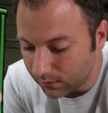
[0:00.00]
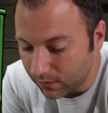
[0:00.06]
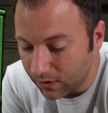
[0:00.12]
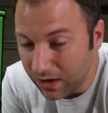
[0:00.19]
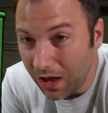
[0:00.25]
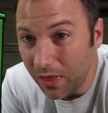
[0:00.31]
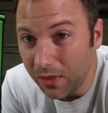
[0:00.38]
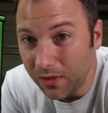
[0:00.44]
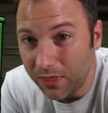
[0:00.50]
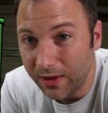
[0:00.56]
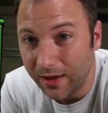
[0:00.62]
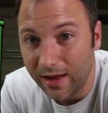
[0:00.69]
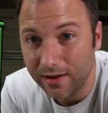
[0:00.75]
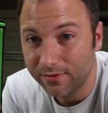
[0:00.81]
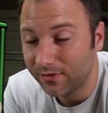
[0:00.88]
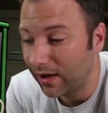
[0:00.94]
The other thing
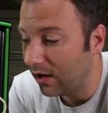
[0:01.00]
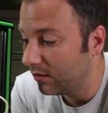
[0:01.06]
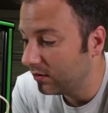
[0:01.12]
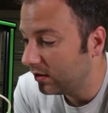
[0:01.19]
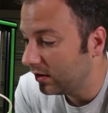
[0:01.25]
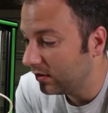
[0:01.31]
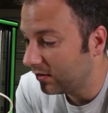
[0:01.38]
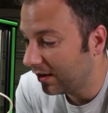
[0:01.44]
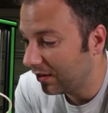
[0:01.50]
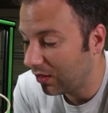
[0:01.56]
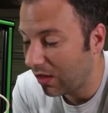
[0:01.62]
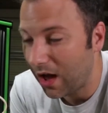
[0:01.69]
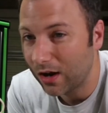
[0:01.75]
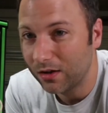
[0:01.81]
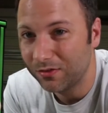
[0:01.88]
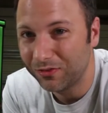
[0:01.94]
I found is a
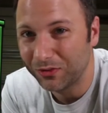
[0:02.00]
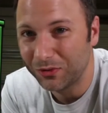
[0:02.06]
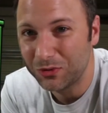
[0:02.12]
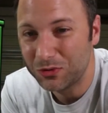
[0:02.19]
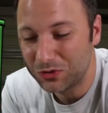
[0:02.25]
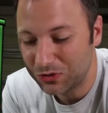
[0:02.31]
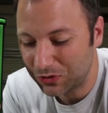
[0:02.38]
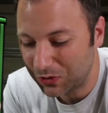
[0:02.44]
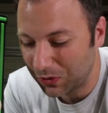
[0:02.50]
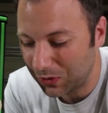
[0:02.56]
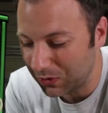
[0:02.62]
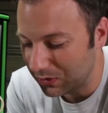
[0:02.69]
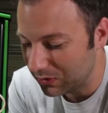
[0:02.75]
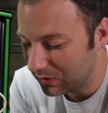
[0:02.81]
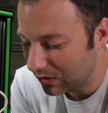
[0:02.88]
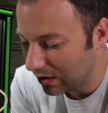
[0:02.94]
lot of loose
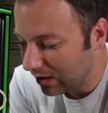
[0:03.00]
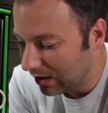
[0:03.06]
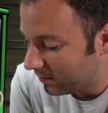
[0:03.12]
screws.